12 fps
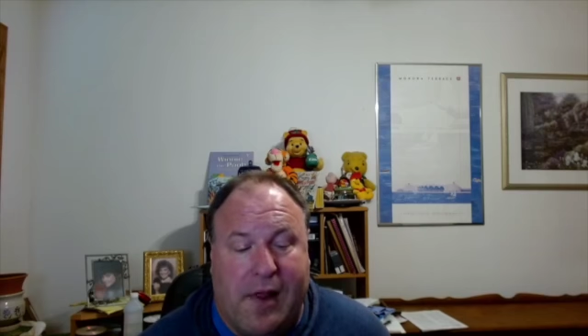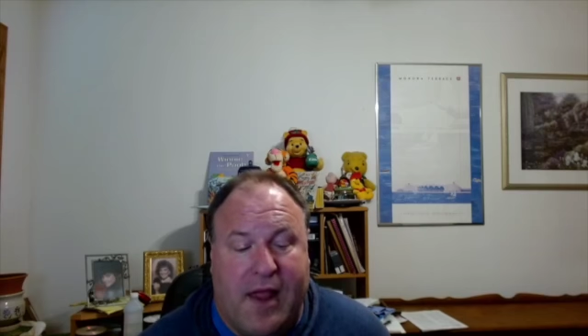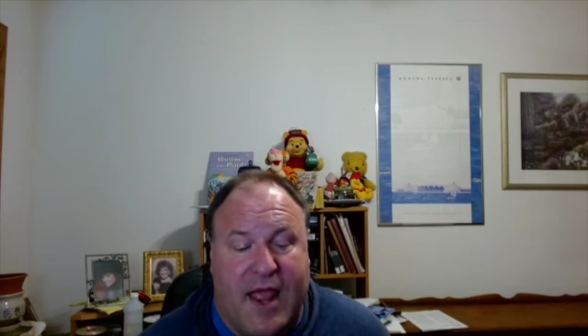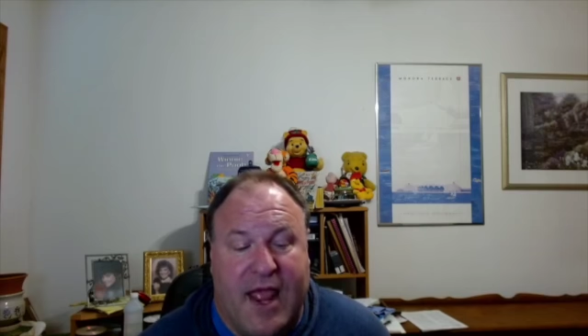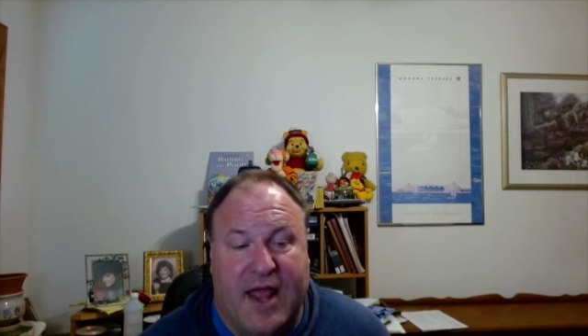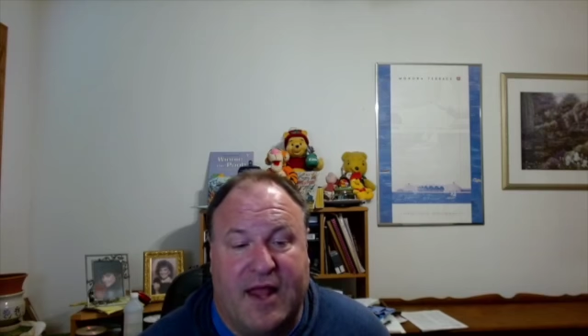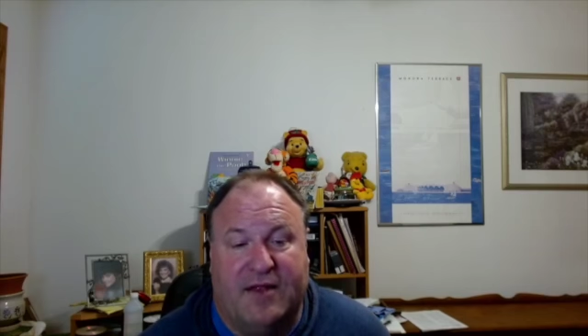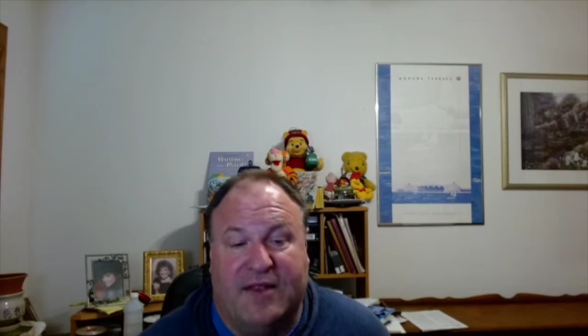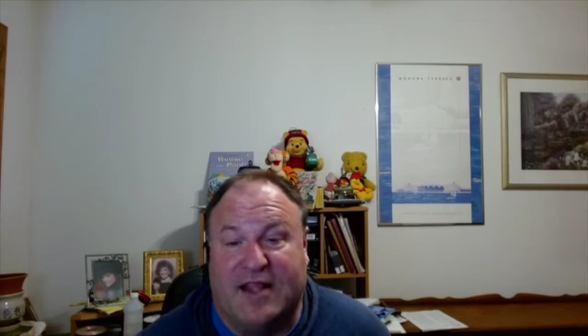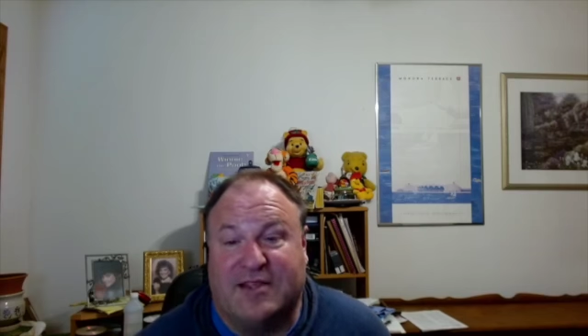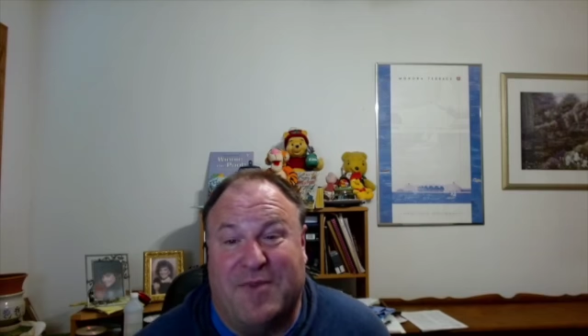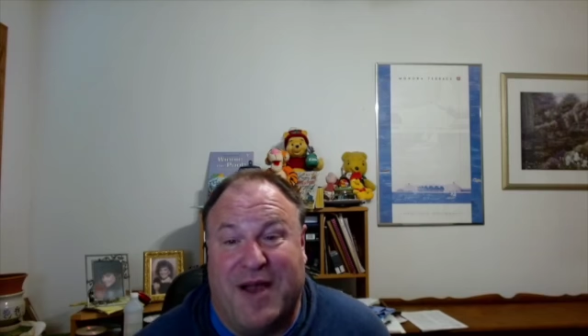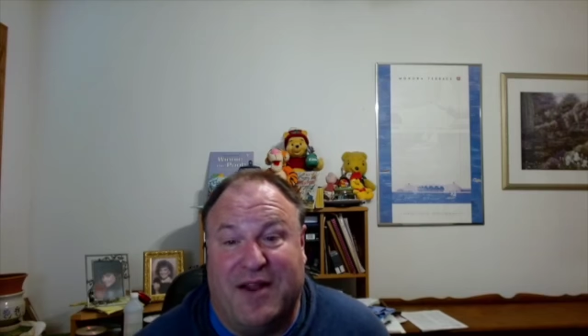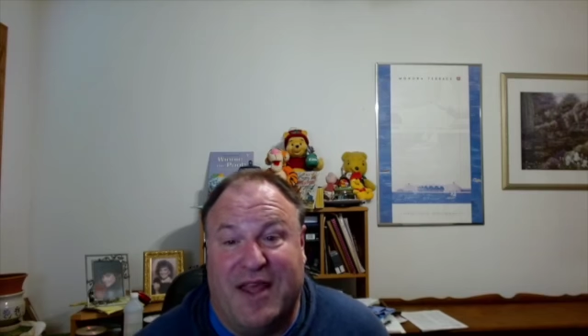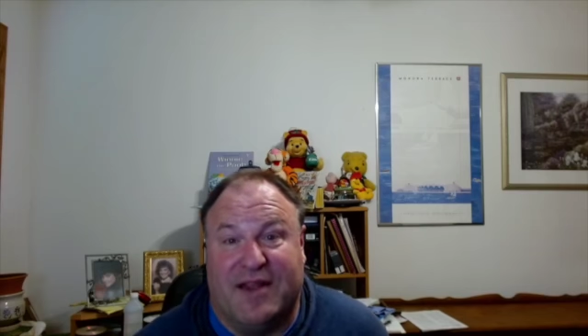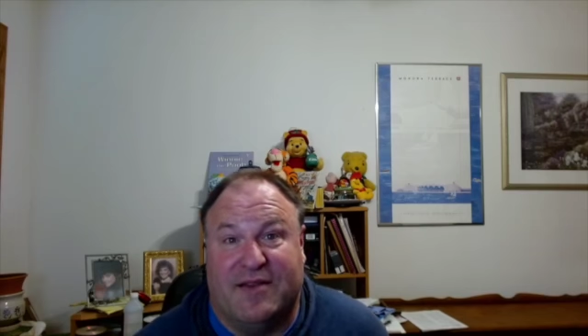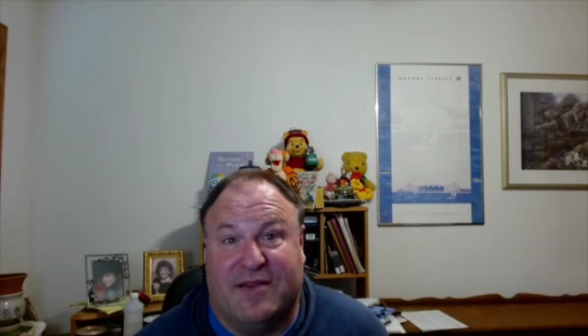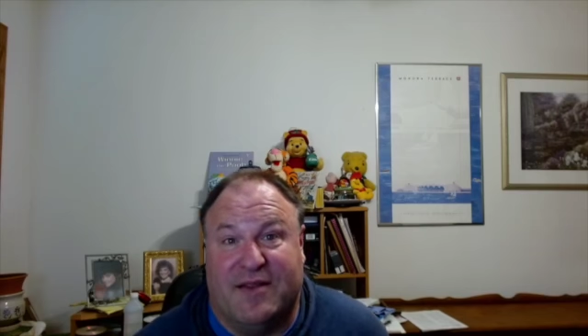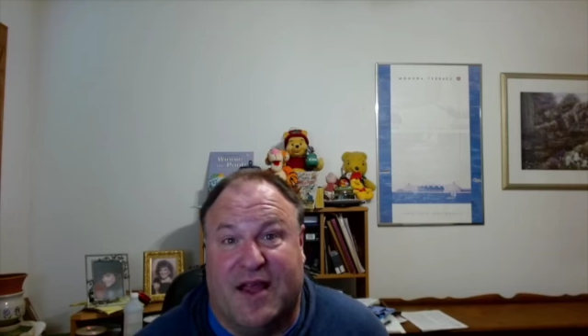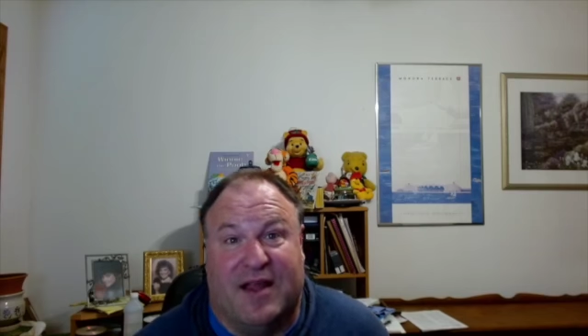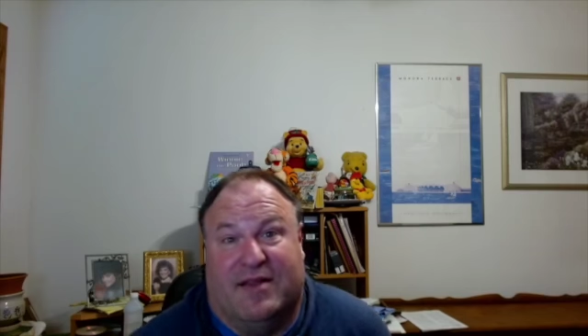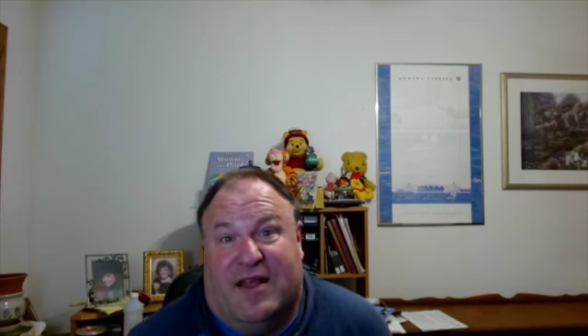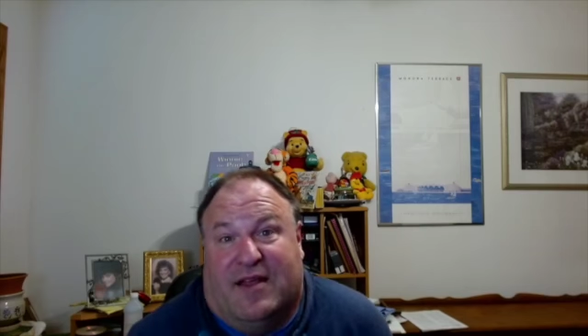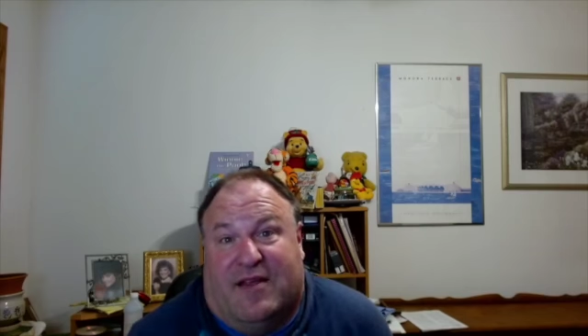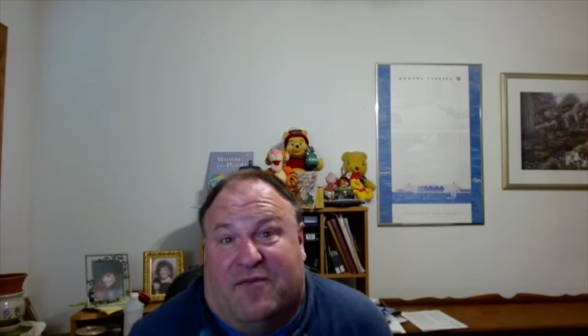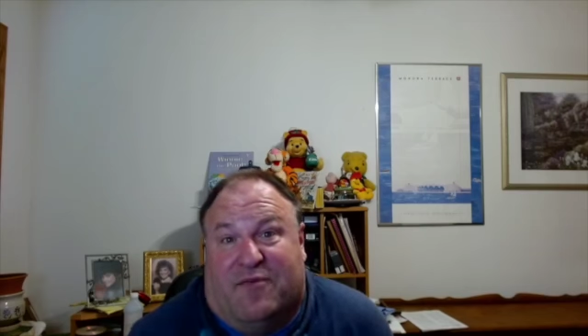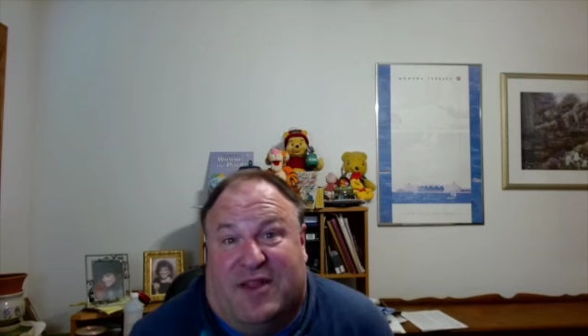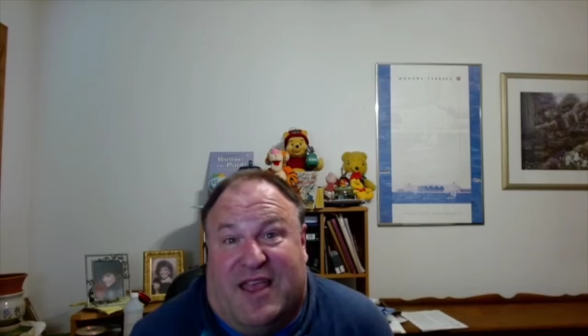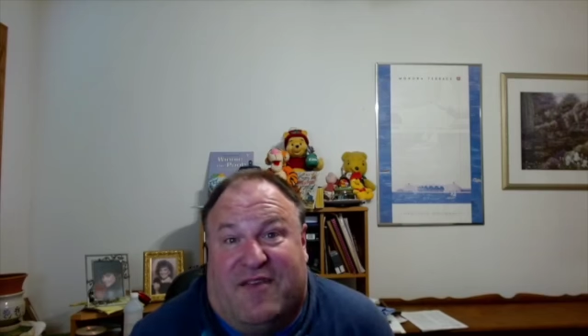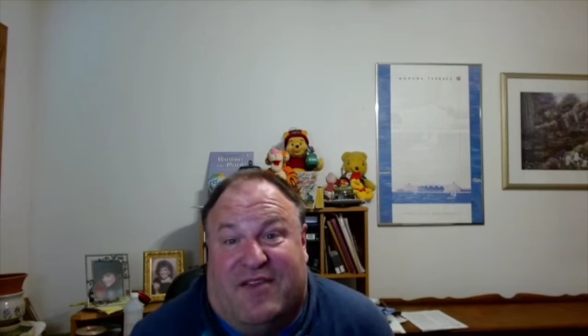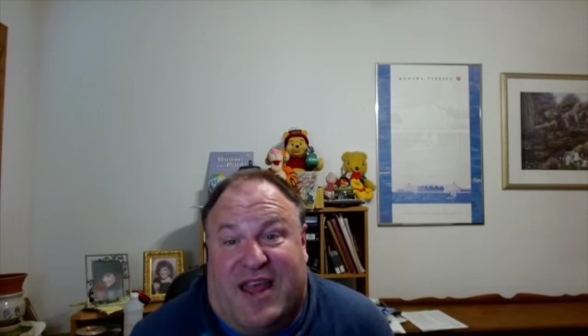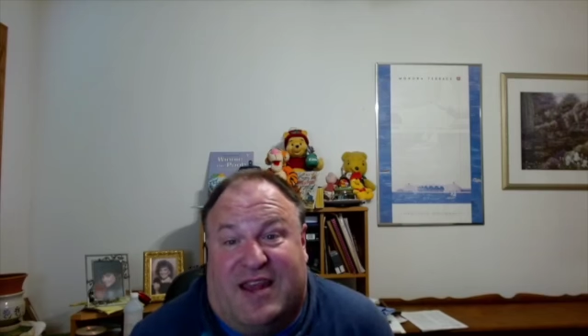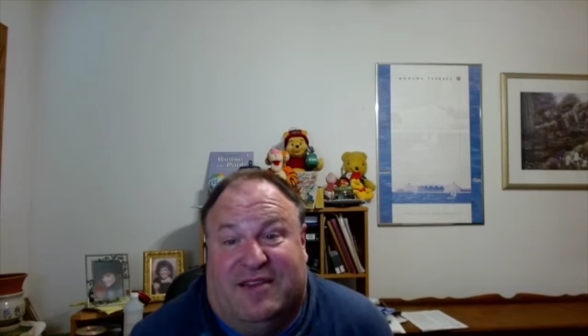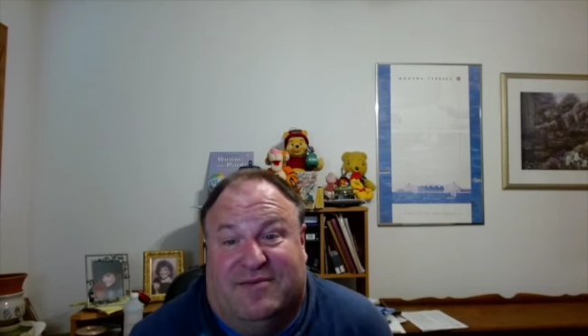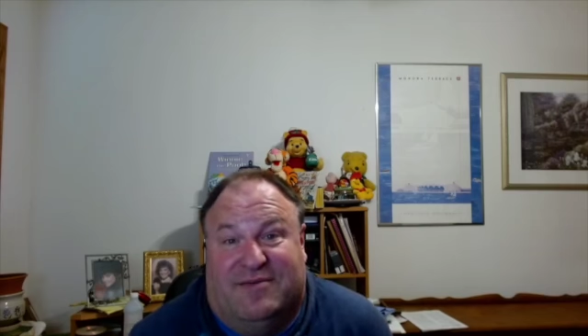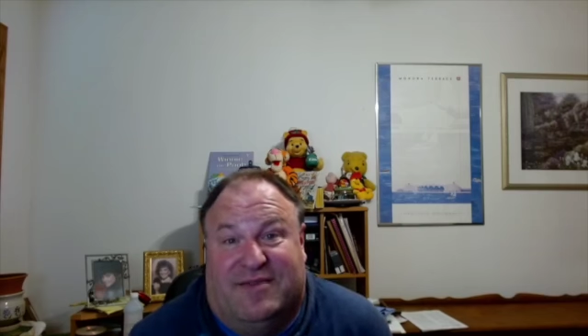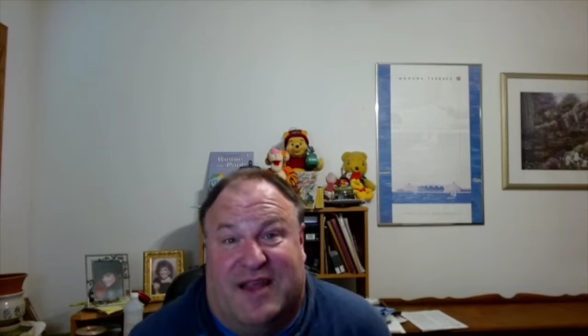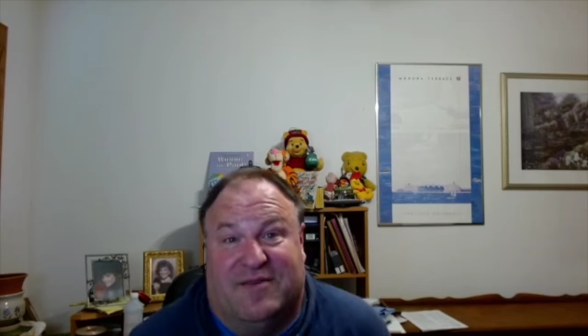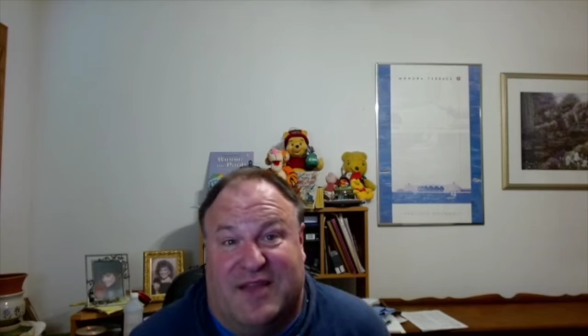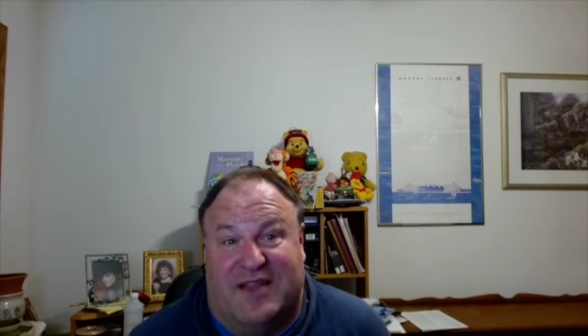And that's about it. I, I really haven't had a time.